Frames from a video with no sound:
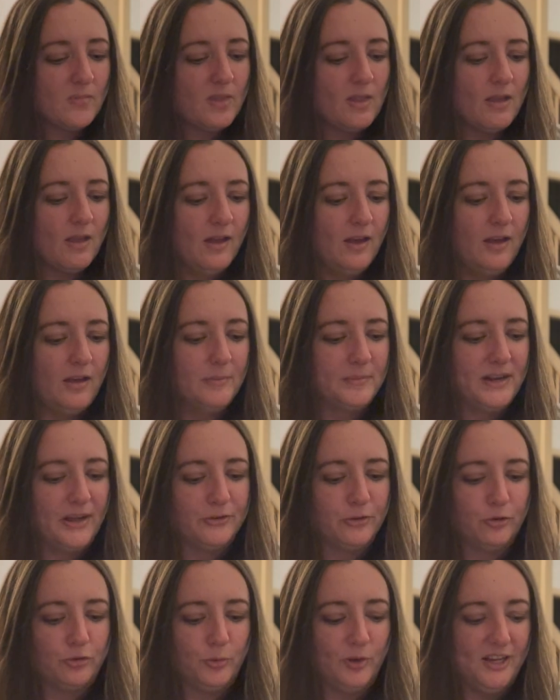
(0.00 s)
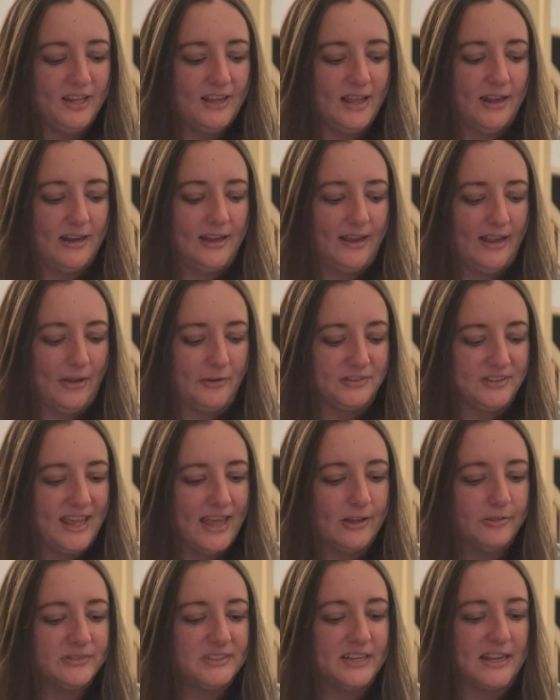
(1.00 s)
Um, but as I was working on it, I was
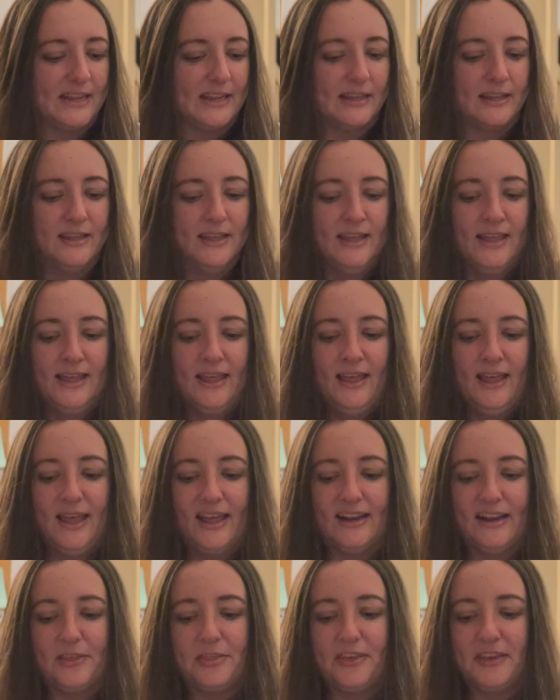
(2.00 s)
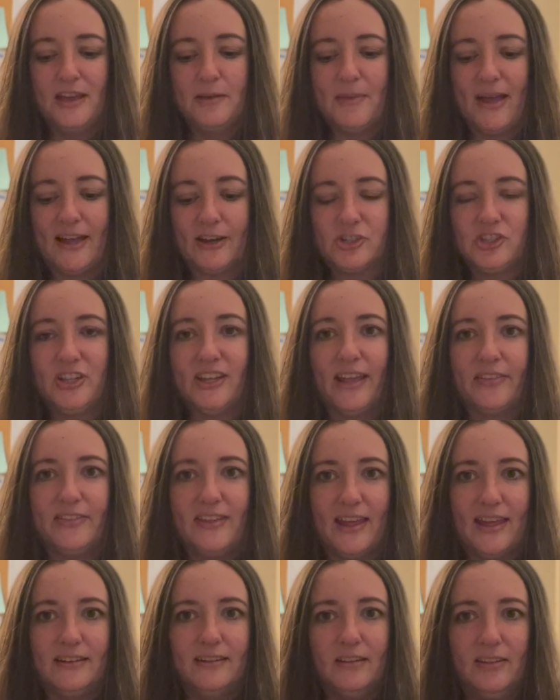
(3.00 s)
counting, and I think I'm actually at the
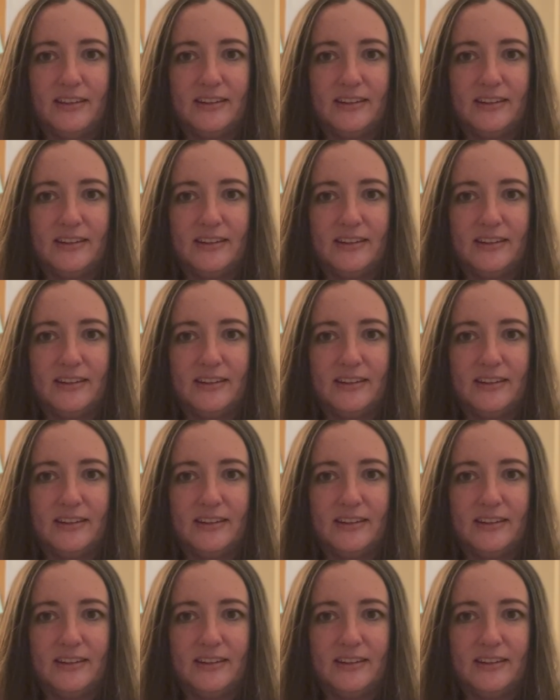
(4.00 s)
end of this